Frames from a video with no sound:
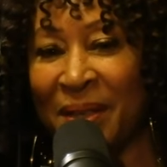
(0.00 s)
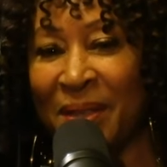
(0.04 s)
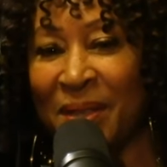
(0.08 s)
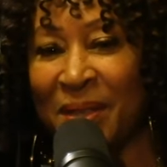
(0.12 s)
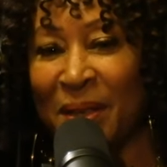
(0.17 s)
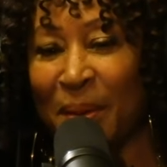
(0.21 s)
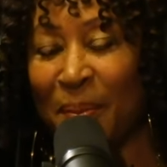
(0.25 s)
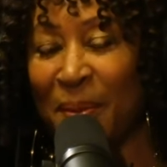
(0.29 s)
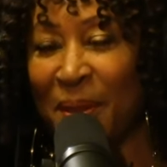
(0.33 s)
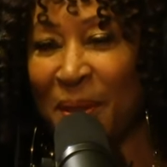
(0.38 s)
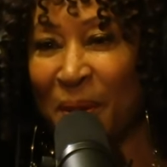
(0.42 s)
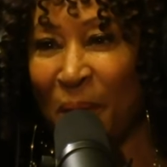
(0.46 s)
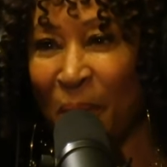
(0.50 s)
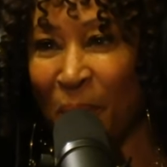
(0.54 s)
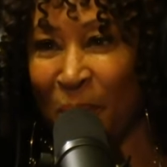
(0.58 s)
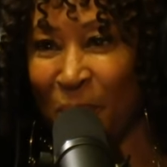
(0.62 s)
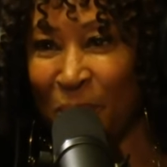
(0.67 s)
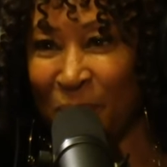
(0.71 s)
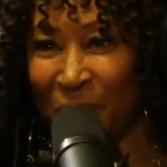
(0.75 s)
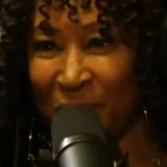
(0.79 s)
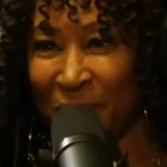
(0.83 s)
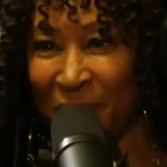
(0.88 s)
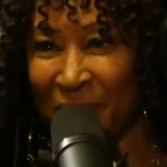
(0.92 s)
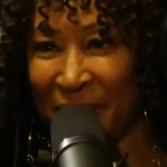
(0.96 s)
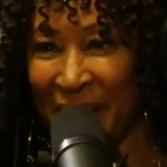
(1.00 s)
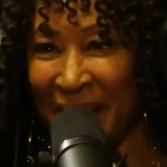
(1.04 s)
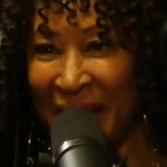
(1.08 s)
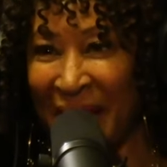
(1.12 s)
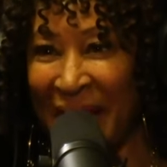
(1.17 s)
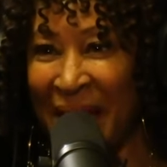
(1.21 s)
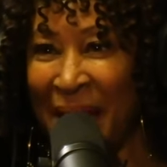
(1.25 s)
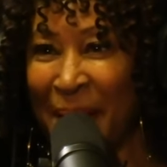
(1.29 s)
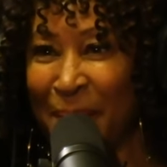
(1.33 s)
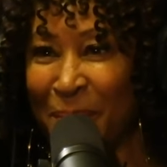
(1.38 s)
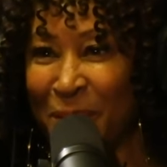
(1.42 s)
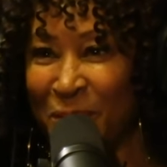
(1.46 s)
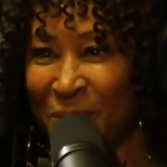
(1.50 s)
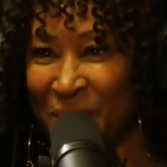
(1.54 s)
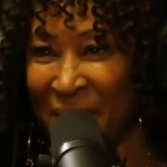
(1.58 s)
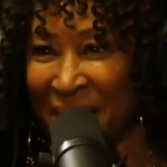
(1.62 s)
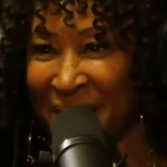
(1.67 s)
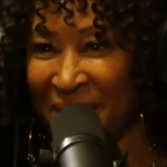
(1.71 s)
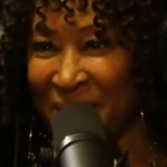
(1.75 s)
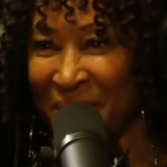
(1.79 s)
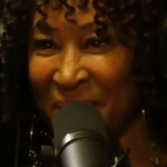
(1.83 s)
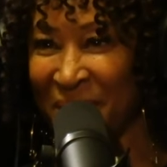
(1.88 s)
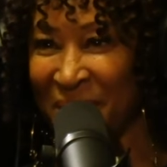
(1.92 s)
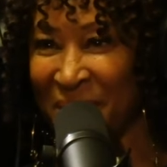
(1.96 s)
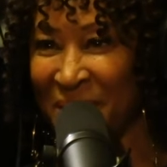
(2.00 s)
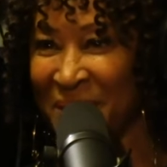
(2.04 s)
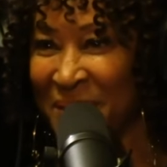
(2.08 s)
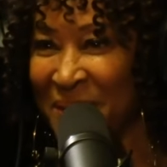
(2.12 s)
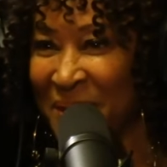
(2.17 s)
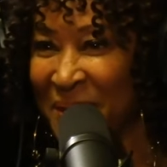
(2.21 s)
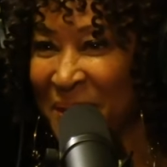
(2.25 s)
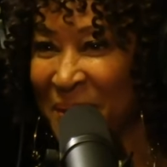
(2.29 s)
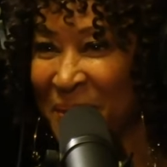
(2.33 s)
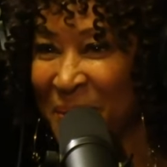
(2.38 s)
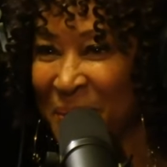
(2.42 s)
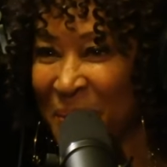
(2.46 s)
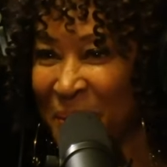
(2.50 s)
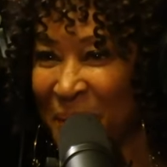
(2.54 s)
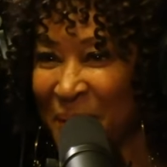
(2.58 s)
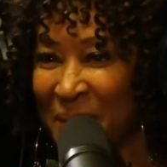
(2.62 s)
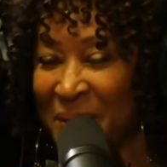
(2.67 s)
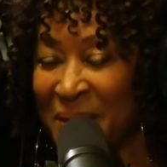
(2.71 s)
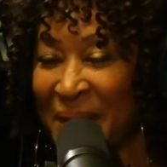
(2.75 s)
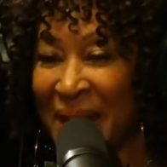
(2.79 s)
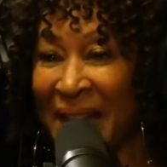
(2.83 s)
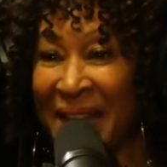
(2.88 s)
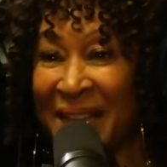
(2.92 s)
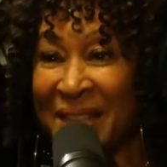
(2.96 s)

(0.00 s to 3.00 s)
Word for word: some of the older abstract artists that weren't